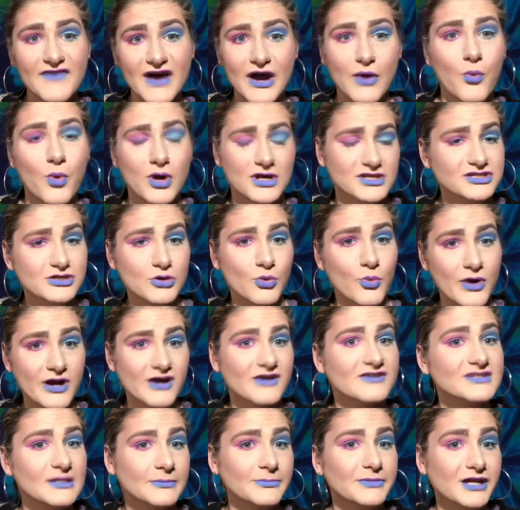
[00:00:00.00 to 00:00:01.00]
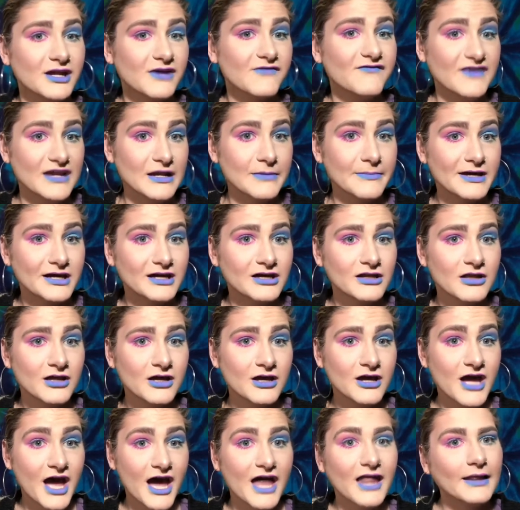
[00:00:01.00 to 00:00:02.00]
I want to wear something female,
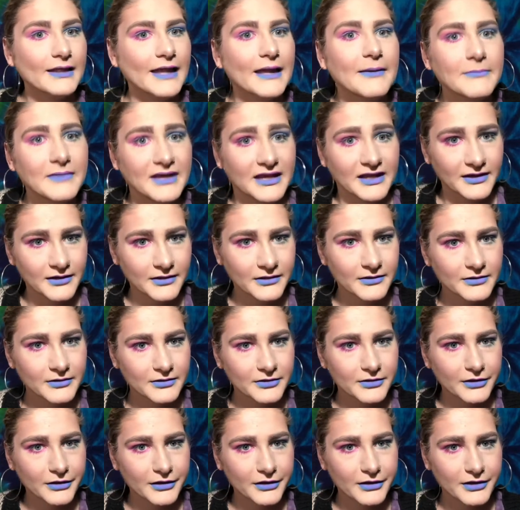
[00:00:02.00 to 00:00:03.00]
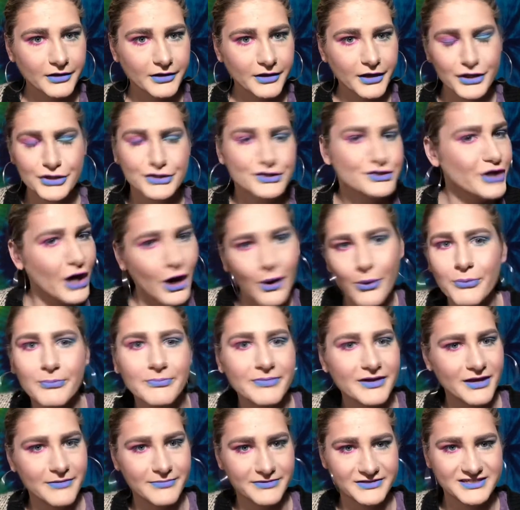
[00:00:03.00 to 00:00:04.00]
let me. And don't
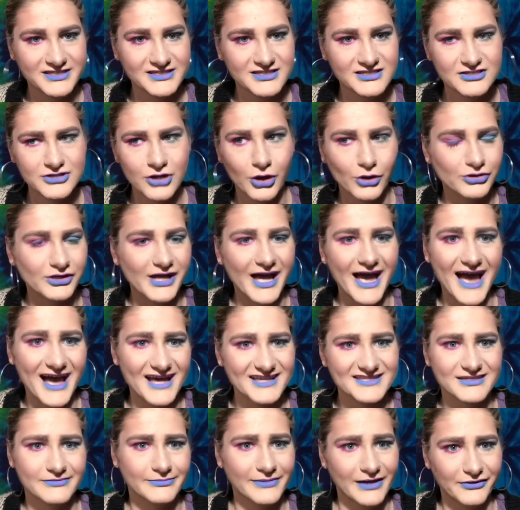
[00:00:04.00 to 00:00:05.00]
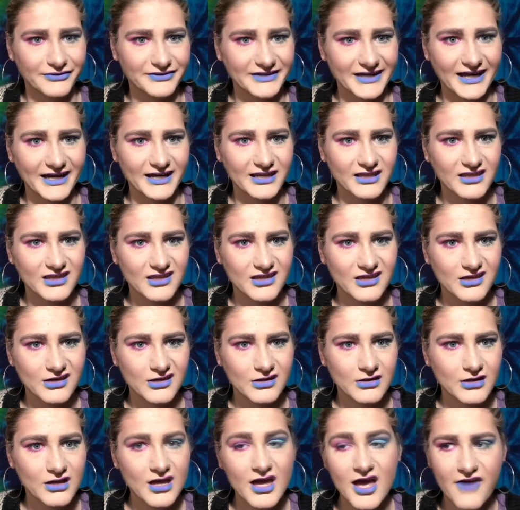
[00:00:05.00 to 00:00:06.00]
be a total ass about that.
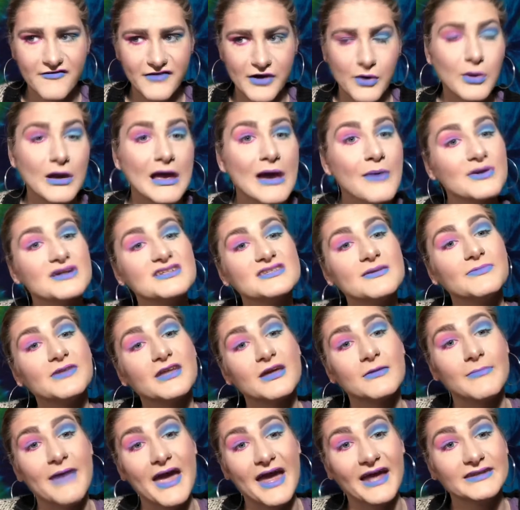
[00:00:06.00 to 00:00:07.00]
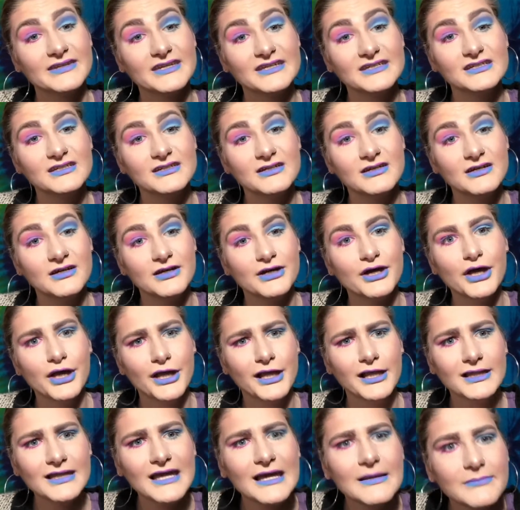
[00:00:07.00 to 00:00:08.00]
If I want to wear something manly,
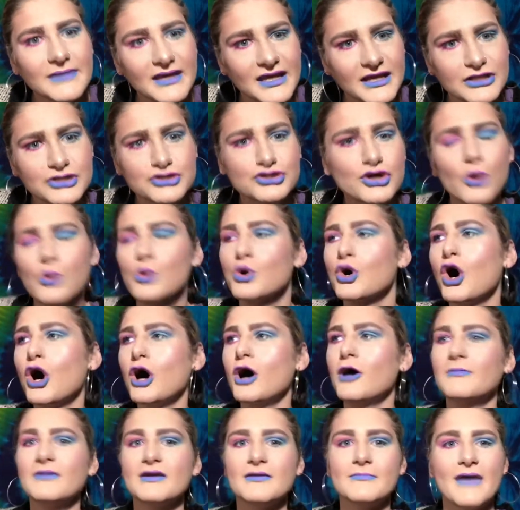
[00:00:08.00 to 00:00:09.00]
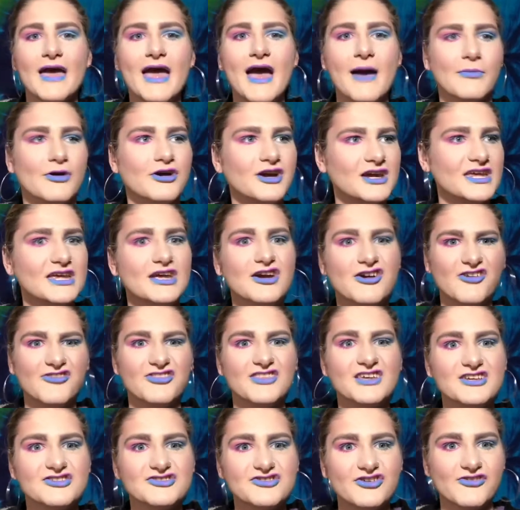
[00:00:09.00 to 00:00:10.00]
let me. Don't call me ma'am or he or
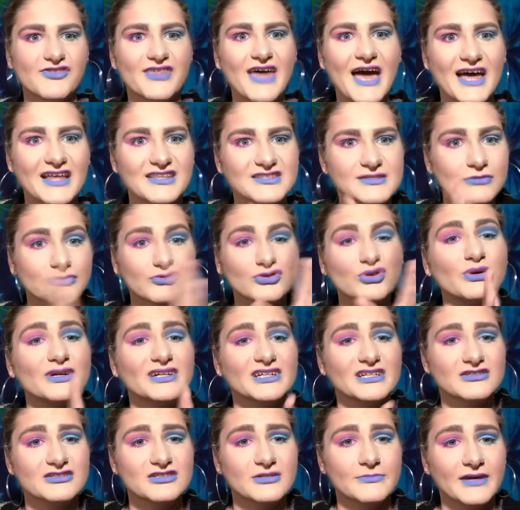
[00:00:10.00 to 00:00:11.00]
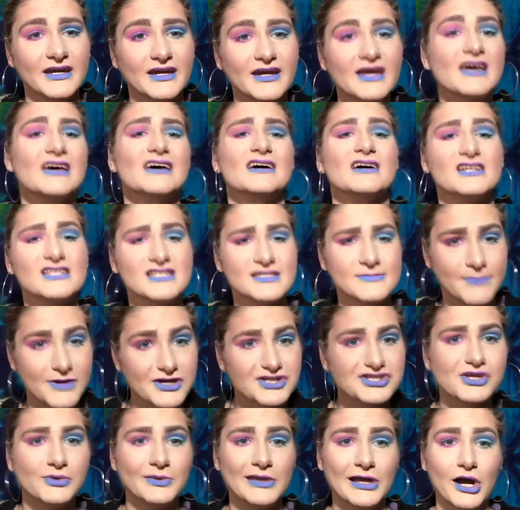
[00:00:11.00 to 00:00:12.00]
this or that. It's annoying to me.
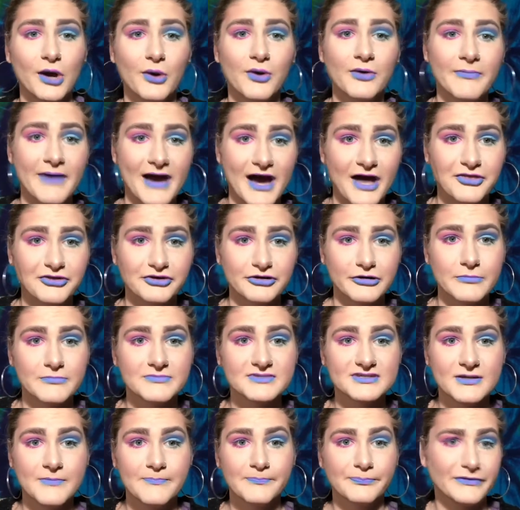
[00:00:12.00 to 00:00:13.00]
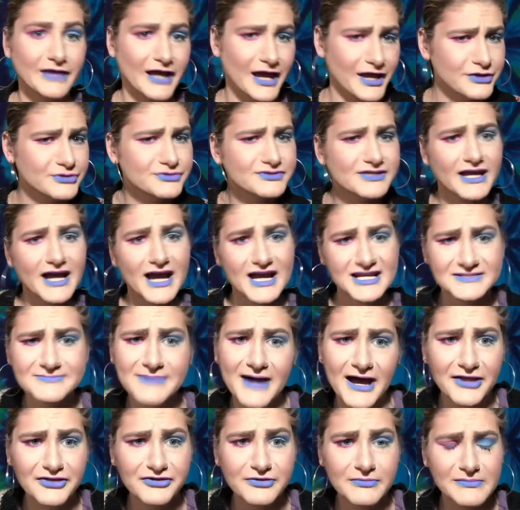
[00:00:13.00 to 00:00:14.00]
Especially when I go in bathrooms. I use the guy's
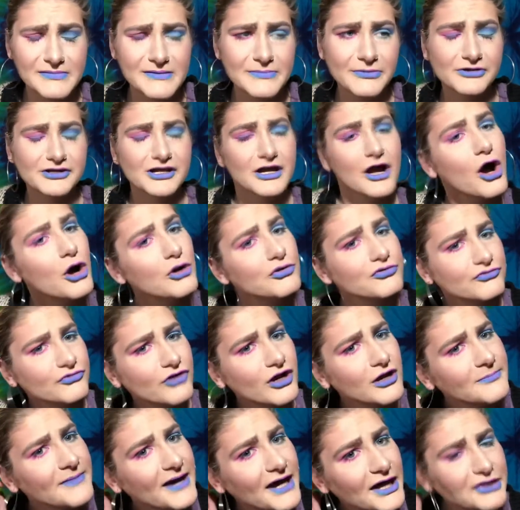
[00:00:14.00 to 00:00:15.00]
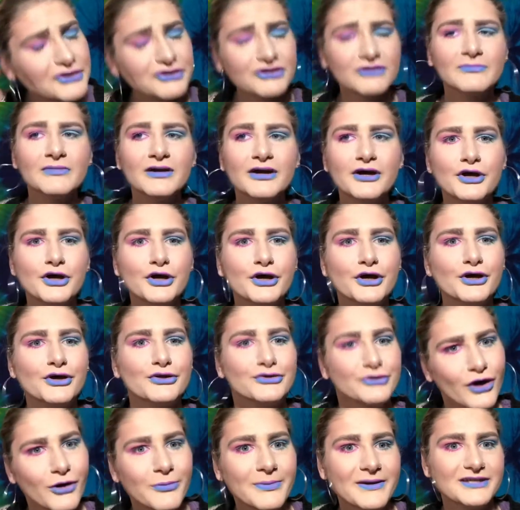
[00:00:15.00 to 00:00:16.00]
bathroom and people are like, oh, wrong bathroom.
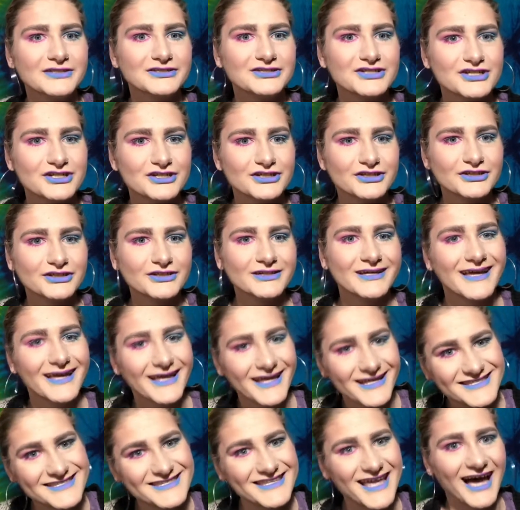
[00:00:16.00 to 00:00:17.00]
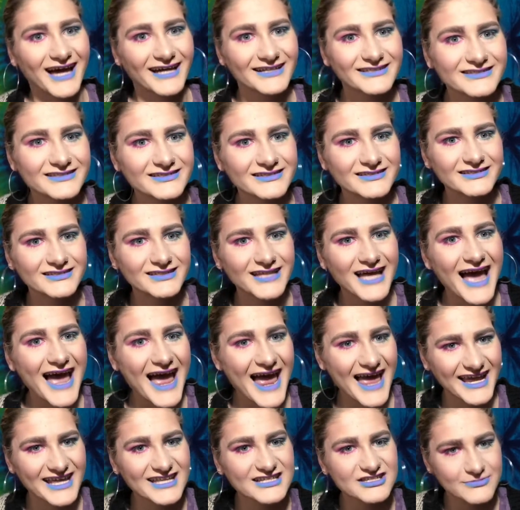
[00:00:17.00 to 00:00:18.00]
No, bitch. It's not.
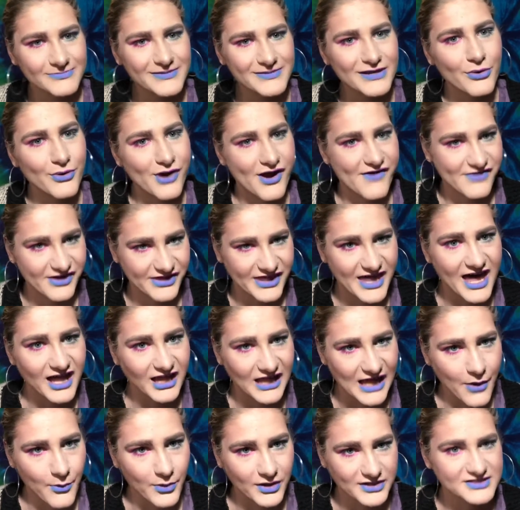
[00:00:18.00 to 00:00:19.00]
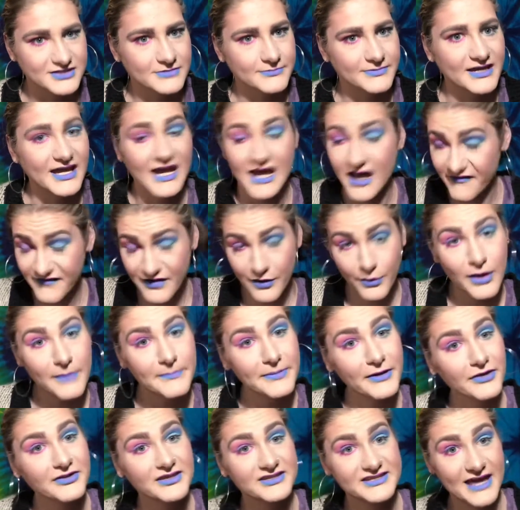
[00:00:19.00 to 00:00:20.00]
I get to pee wherever the hell I want to pee. If I want to
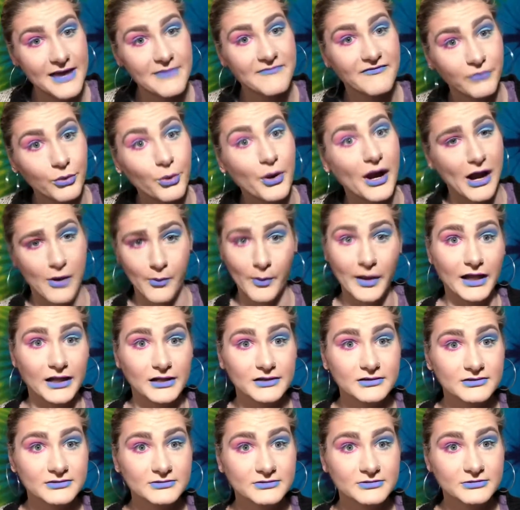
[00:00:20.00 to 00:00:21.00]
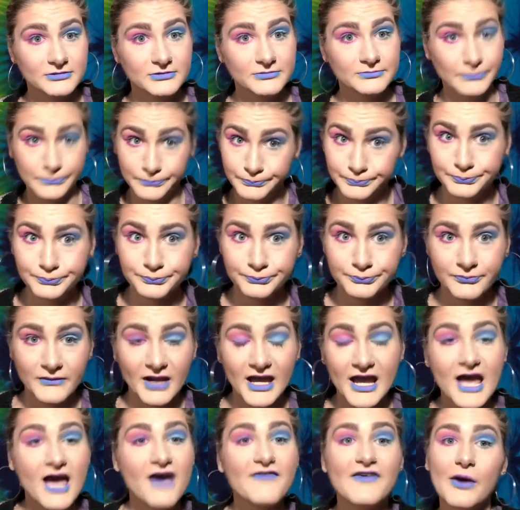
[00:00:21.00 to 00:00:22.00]
pee on the damn floor, I will.
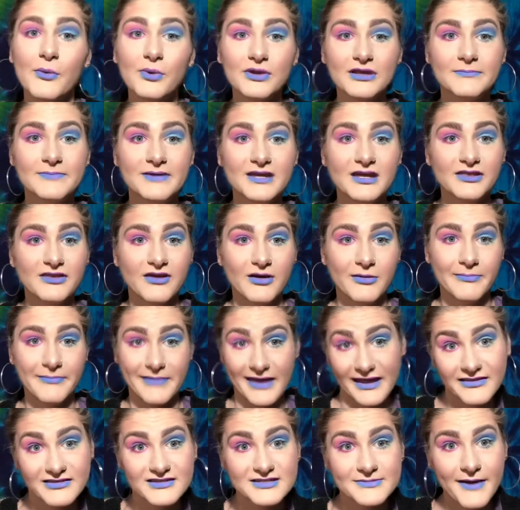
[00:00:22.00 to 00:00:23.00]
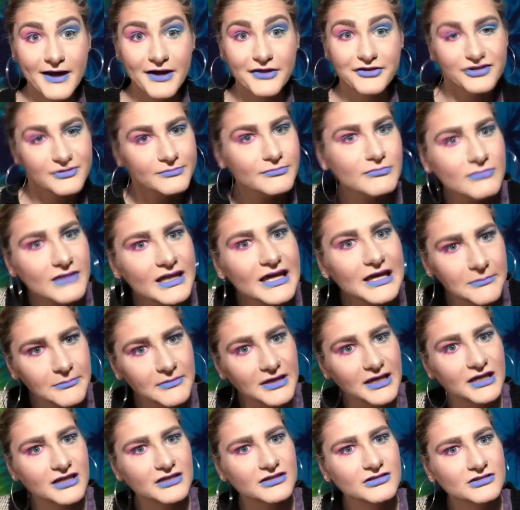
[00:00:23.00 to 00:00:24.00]
If I want to pee in the men's bathroom, let
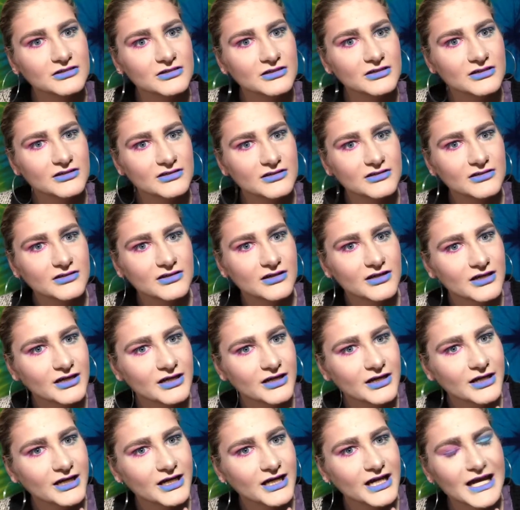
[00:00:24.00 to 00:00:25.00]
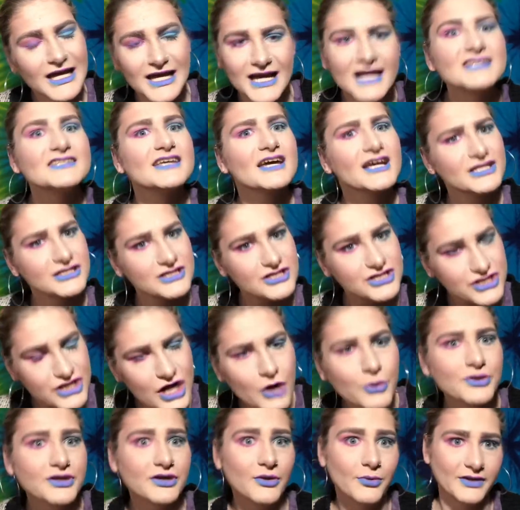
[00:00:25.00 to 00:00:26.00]
me. Because I can
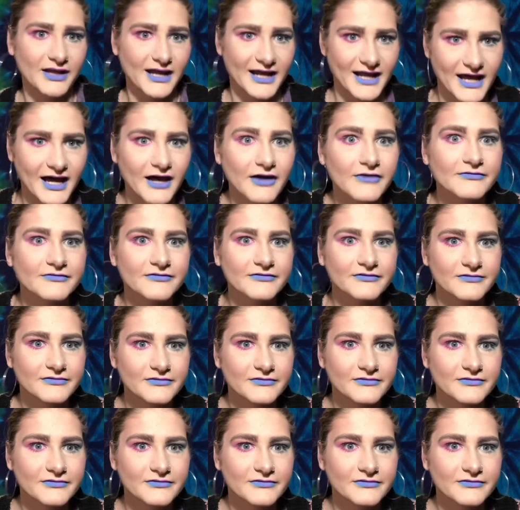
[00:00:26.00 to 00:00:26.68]
show you what I have.